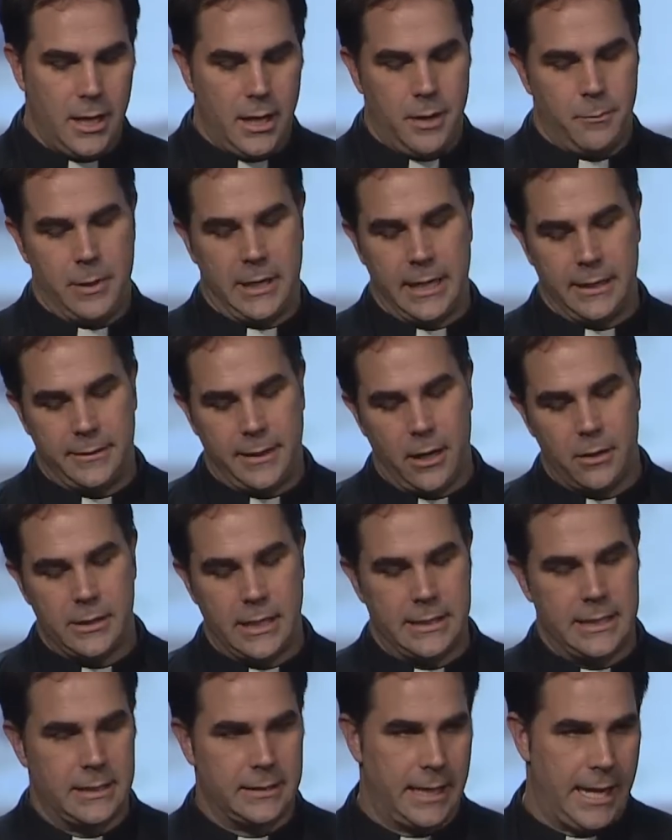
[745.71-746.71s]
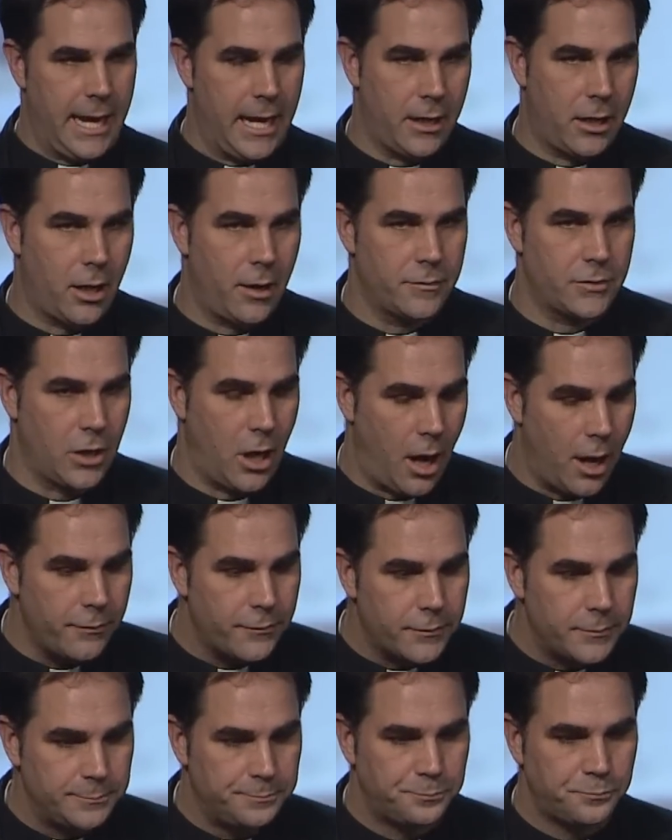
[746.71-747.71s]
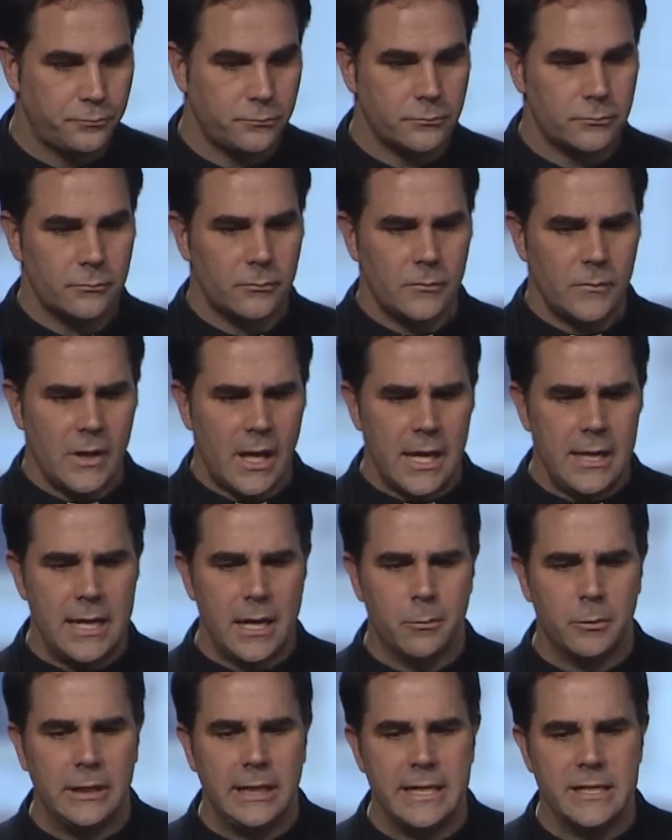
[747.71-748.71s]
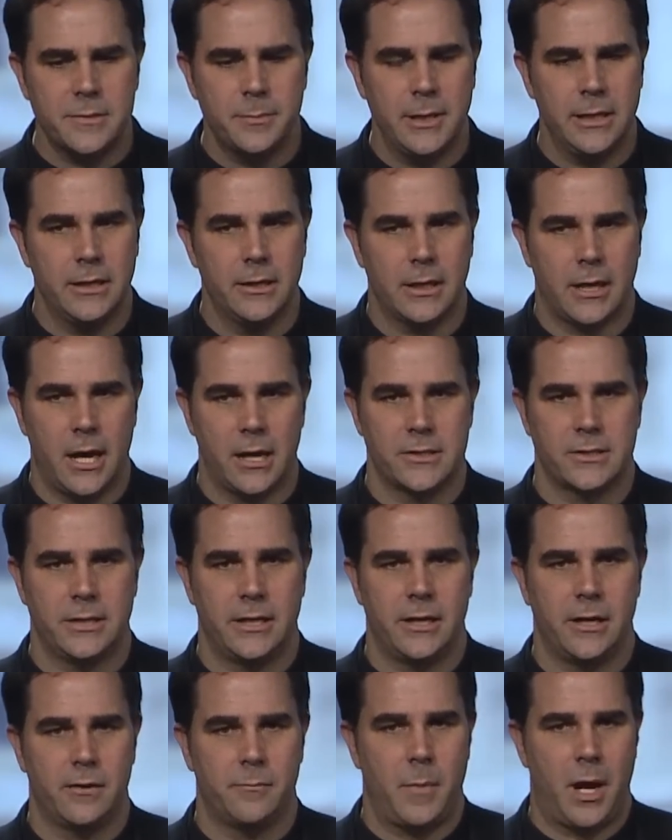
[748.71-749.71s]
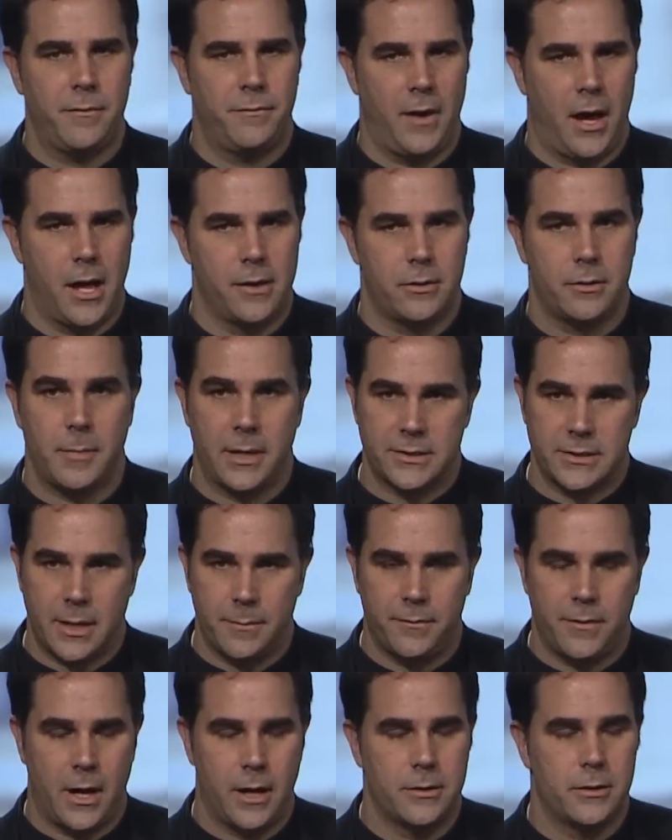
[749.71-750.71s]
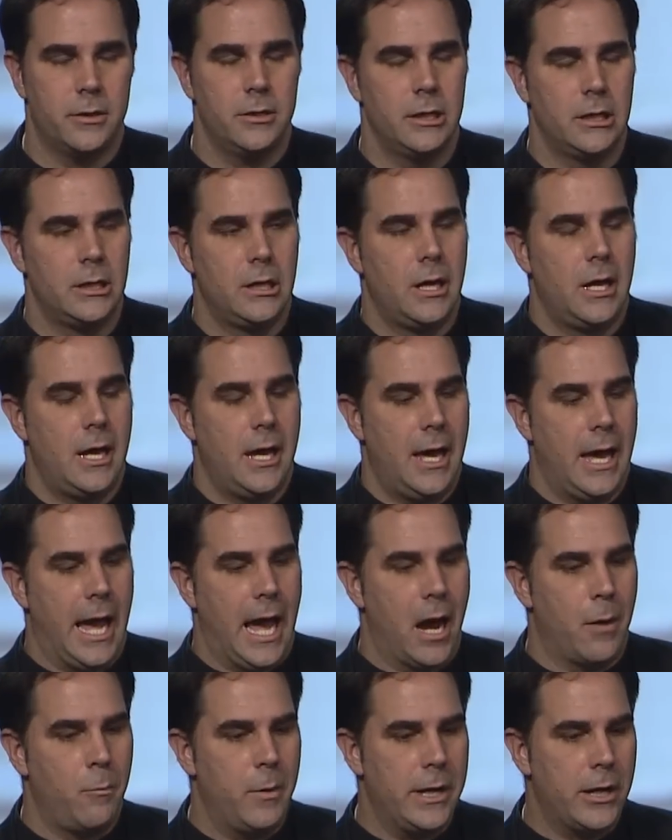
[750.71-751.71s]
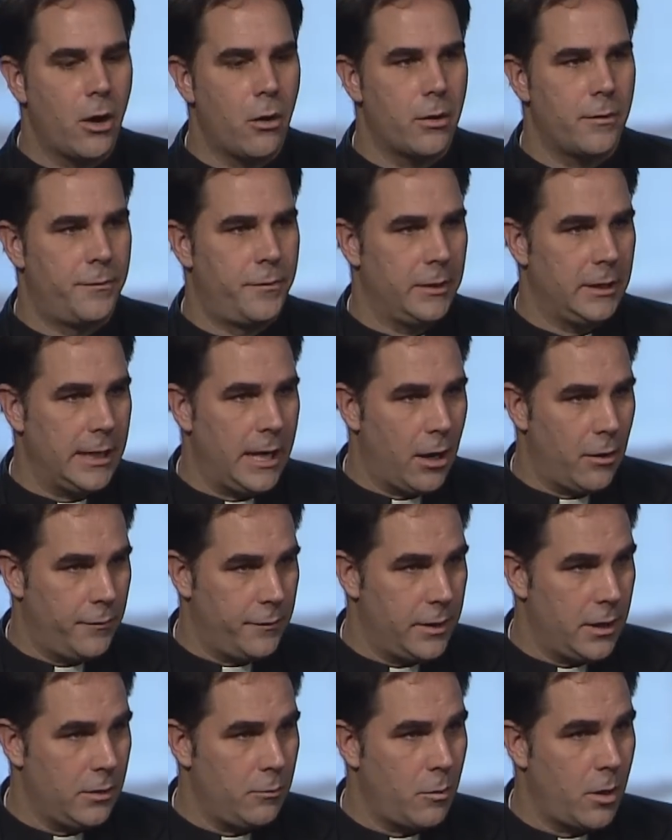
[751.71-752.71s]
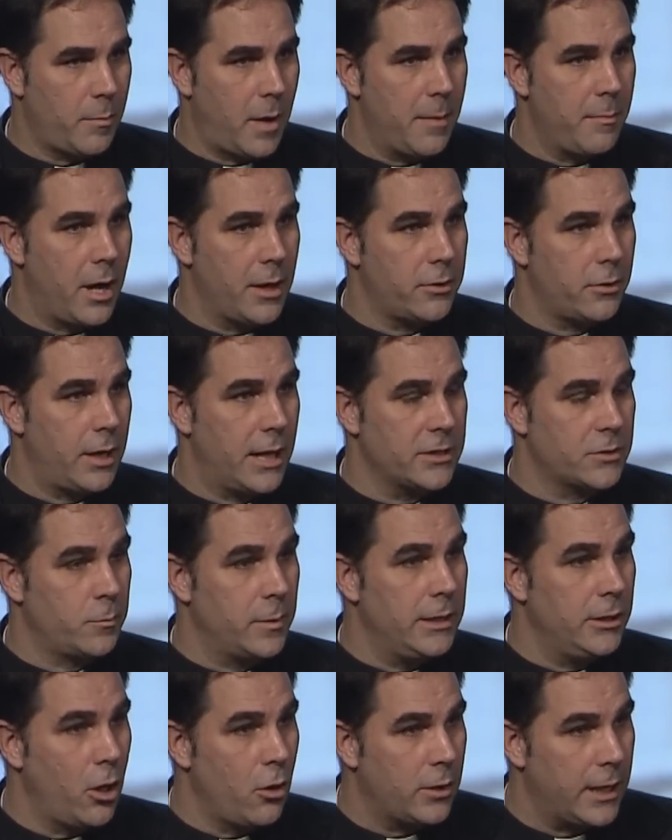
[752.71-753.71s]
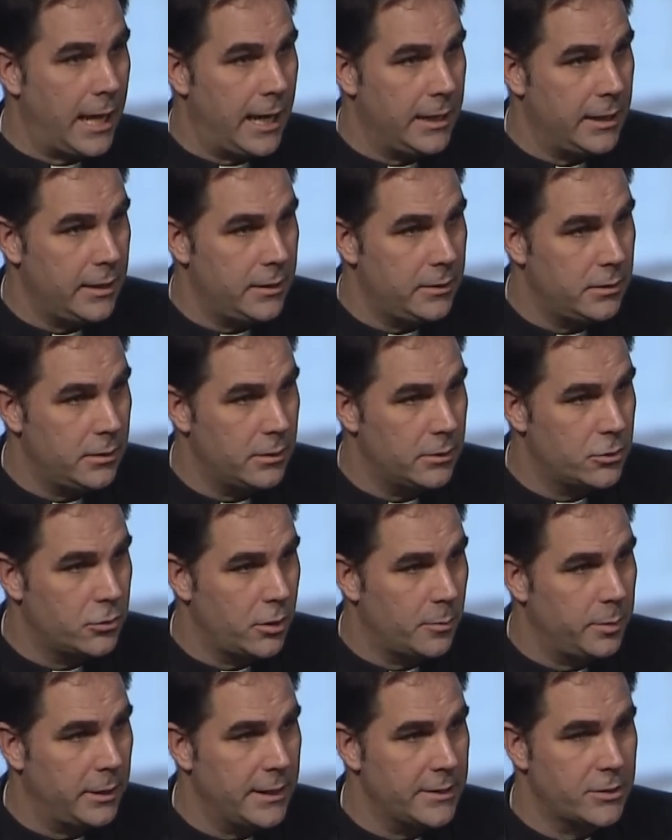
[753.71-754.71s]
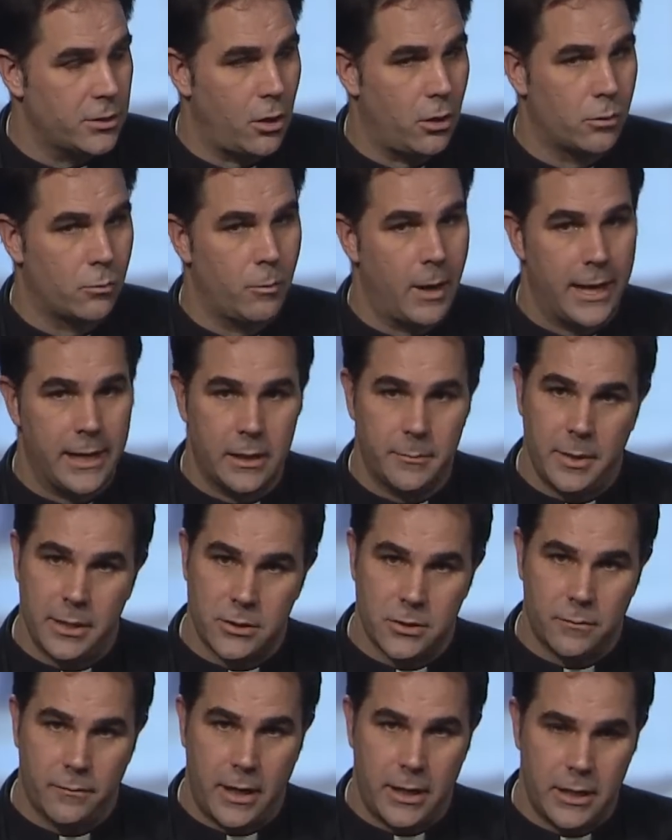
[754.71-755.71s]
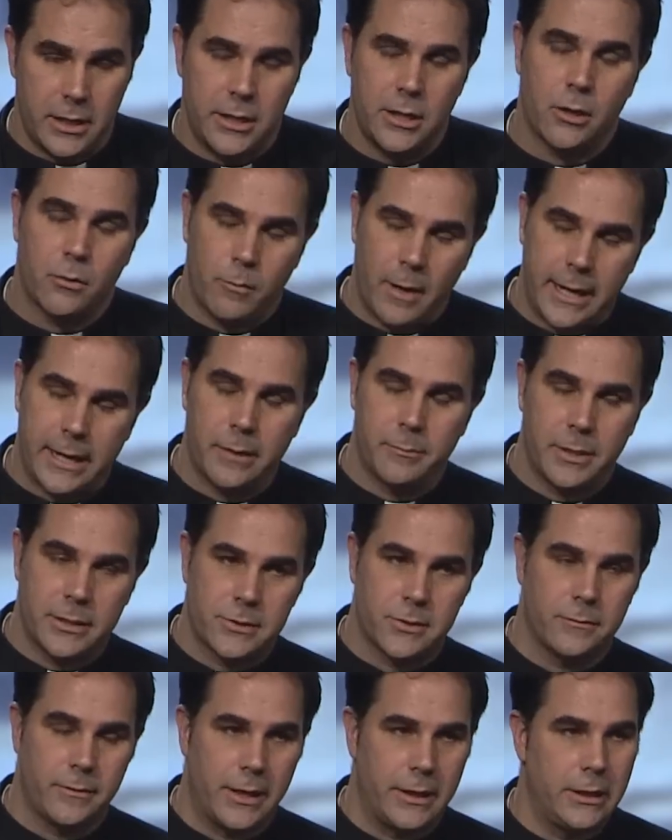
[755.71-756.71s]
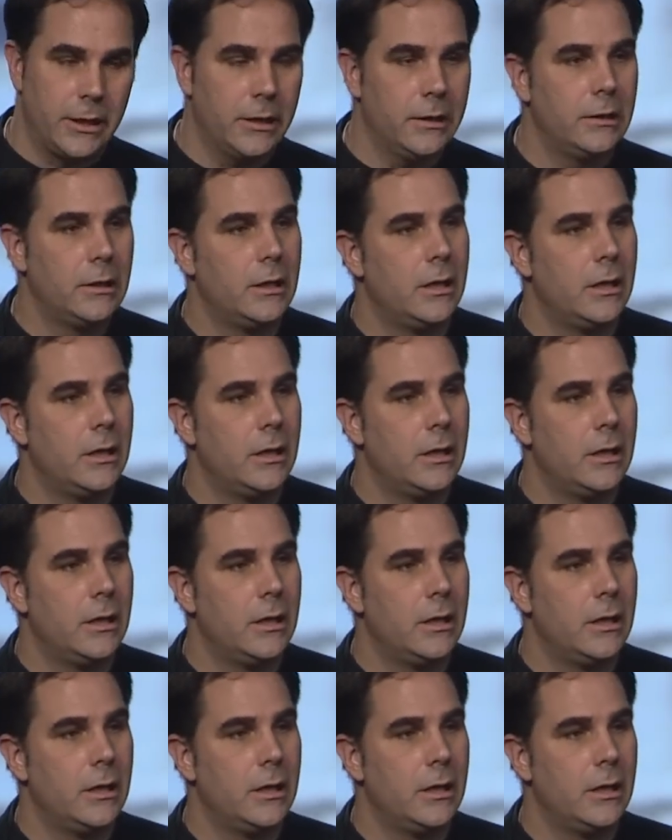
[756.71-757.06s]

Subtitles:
We get there, they take the handcuffs off, and they release me into the custody of my father, my stepfather, and we go to Philadelphia, where my mother has relocated to a place called Reading, Pennsylvania, near Reading, Pennsylvania.